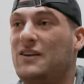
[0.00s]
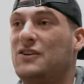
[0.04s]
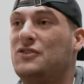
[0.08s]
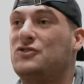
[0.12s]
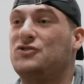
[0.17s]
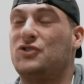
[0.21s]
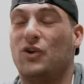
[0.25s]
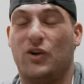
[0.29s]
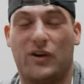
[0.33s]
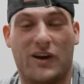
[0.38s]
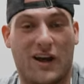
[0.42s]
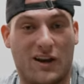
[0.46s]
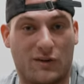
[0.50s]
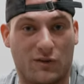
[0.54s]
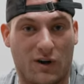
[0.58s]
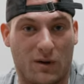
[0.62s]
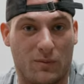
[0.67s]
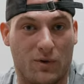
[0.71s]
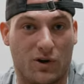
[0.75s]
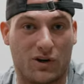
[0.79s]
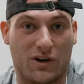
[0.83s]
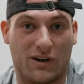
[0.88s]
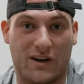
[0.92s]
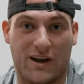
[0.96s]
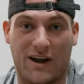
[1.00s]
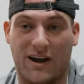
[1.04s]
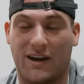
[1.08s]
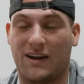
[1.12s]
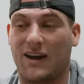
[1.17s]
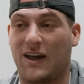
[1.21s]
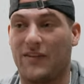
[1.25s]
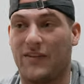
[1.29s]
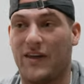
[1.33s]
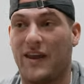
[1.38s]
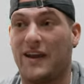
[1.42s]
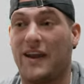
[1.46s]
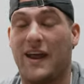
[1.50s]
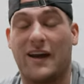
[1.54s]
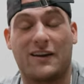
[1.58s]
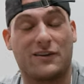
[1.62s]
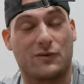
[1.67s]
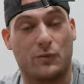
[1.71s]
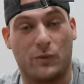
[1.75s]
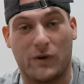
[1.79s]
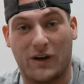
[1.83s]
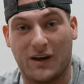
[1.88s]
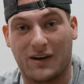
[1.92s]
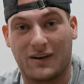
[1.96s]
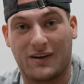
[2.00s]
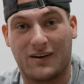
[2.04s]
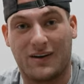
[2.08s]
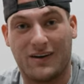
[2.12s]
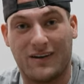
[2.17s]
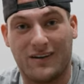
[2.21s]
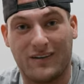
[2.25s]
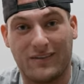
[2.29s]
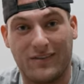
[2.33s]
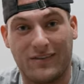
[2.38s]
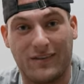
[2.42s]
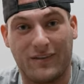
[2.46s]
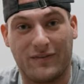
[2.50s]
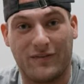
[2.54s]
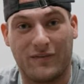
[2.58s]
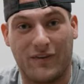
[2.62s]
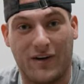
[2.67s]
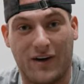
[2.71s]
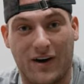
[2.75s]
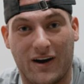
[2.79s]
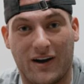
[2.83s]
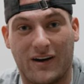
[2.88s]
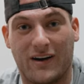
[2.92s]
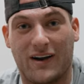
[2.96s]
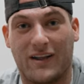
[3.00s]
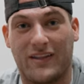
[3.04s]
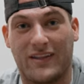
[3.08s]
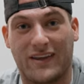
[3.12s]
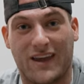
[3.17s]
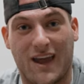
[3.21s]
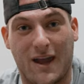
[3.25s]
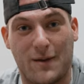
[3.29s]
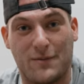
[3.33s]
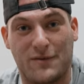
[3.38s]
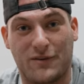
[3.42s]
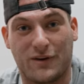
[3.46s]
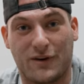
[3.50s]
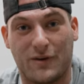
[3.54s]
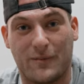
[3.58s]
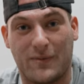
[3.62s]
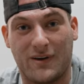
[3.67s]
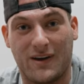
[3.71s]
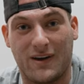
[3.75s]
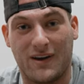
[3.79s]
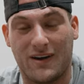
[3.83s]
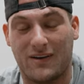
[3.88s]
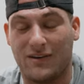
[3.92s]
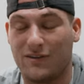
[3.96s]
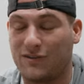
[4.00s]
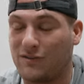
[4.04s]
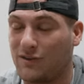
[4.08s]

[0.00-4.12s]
show you guys what I'm looking like, and then next week, the fun and the games are gonna begin.